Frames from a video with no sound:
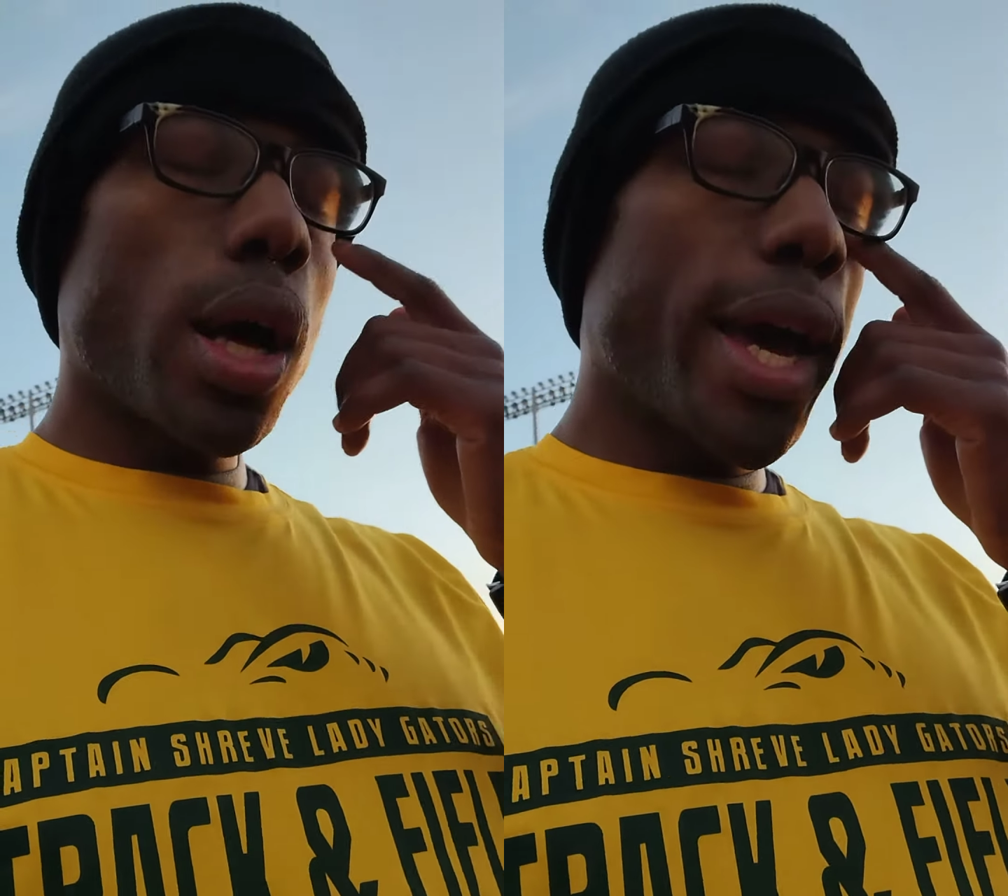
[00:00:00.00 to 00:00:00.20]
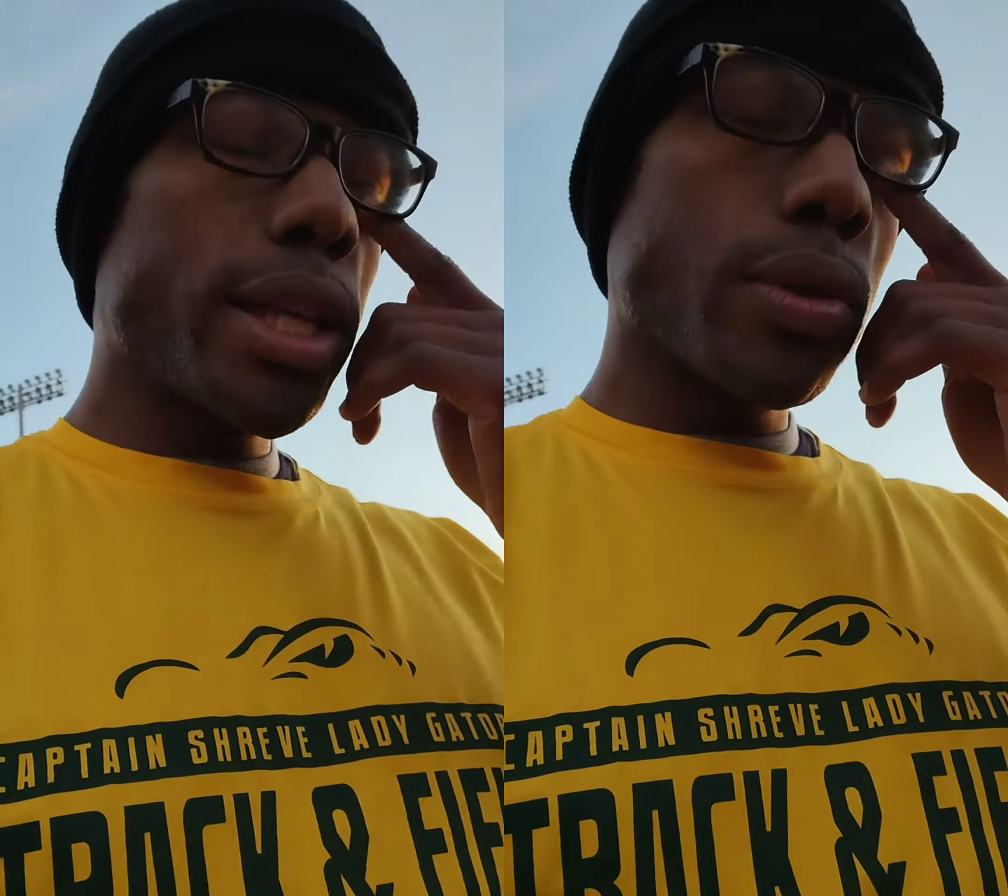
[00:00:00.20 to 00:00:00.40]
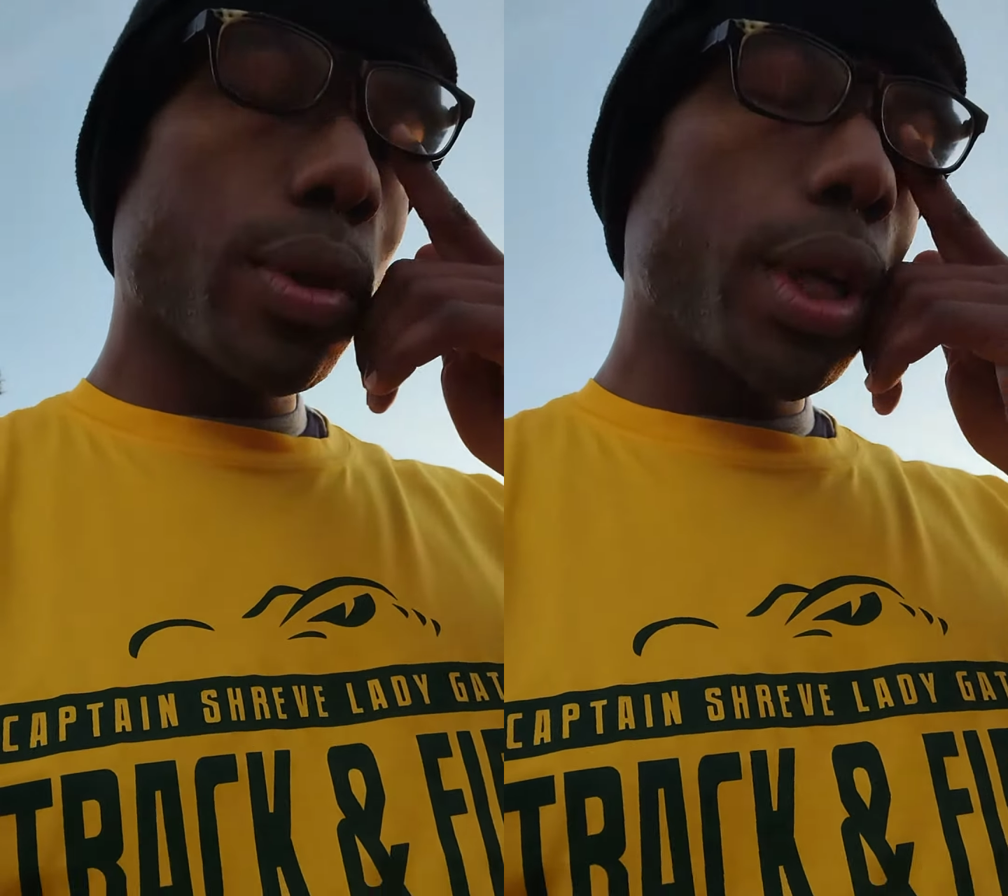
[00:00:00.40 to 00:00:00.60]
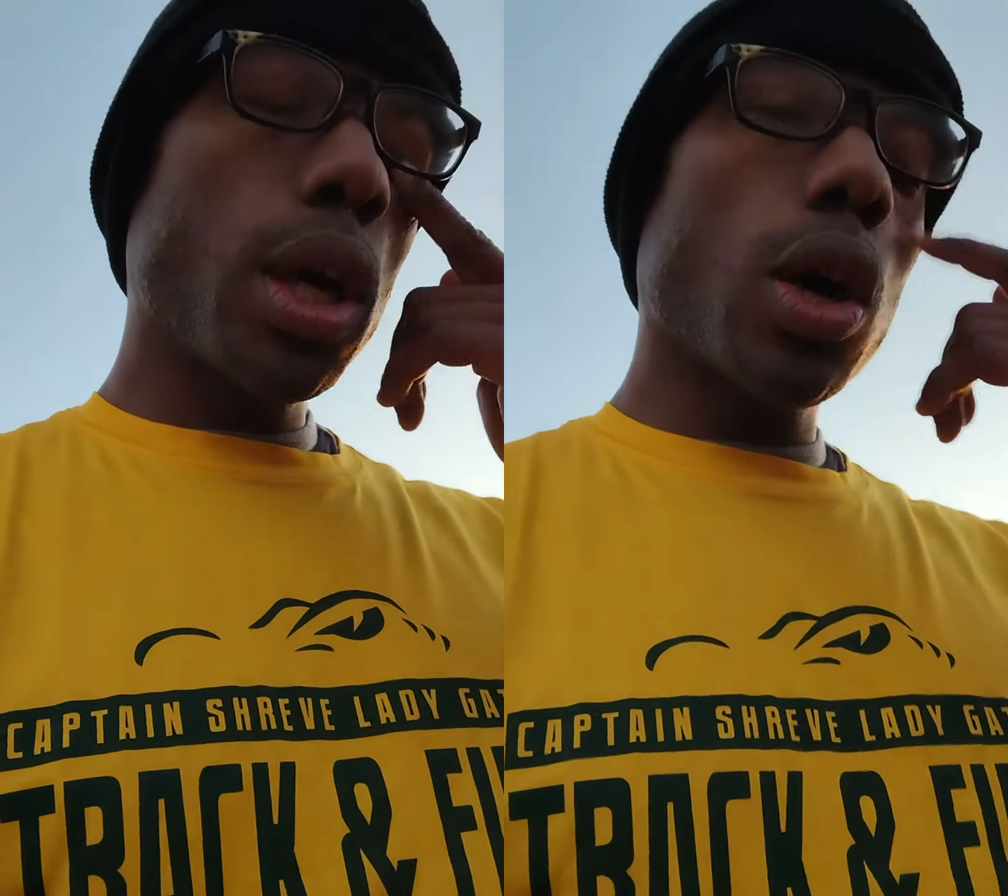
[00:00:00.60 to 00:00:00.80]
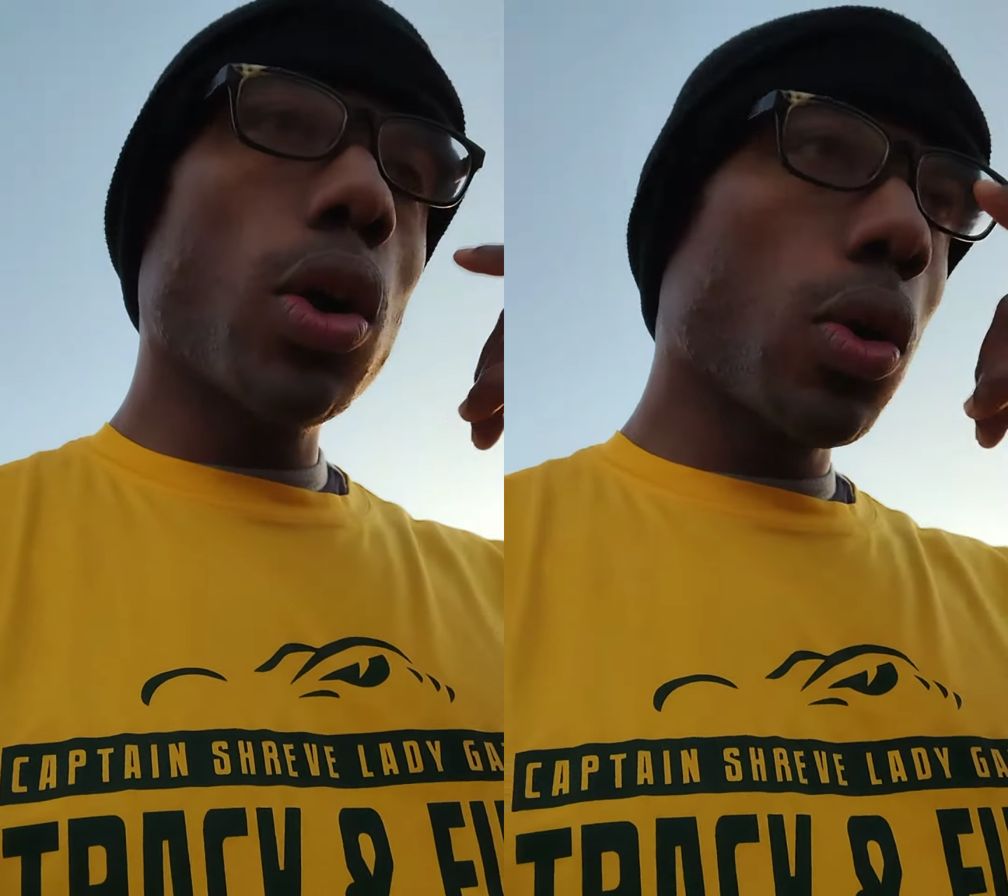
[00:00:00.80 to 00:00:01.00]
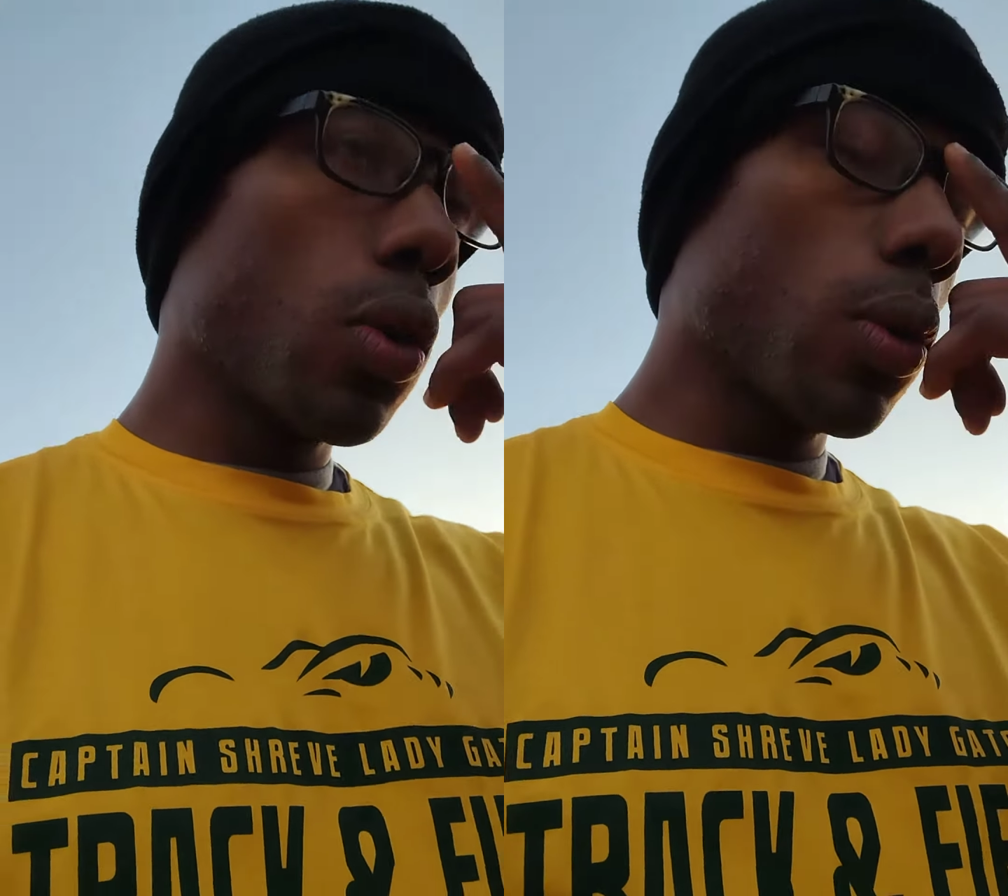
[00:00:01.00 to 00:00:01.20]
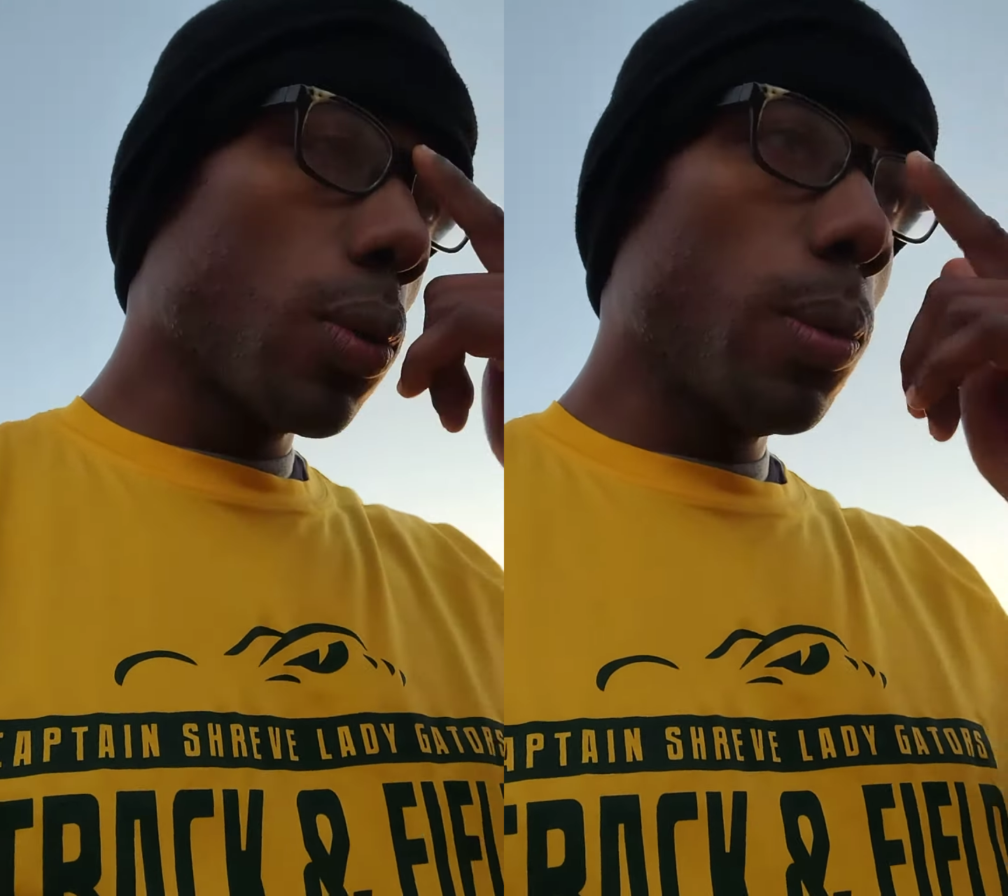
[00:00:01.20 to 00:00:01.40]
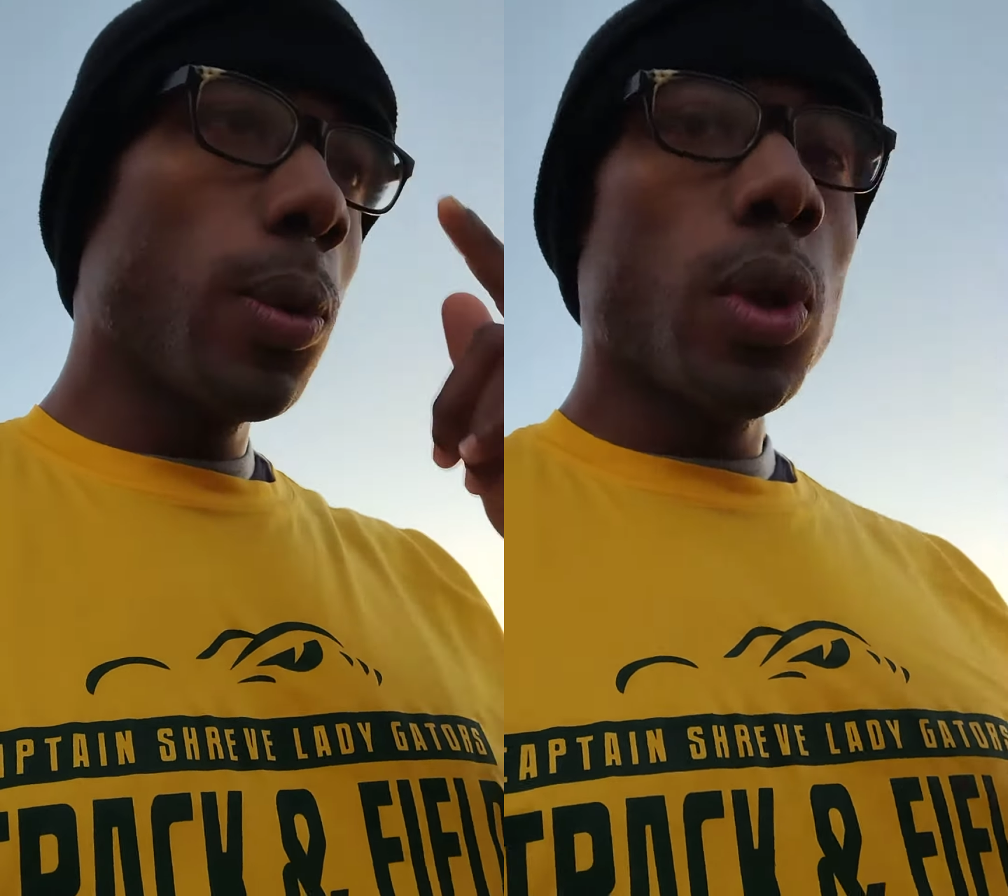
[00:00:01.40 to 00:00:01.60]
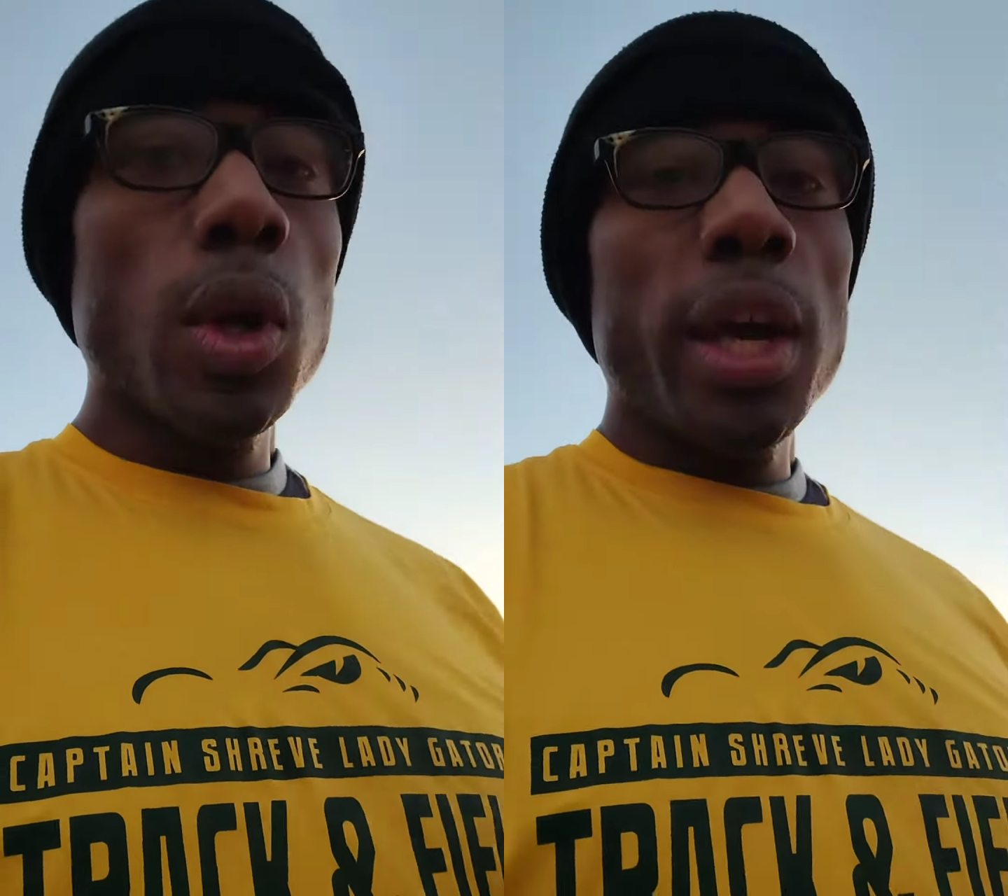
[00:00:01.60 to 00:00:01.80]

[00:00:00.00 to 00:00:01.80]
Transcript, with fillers: 83 home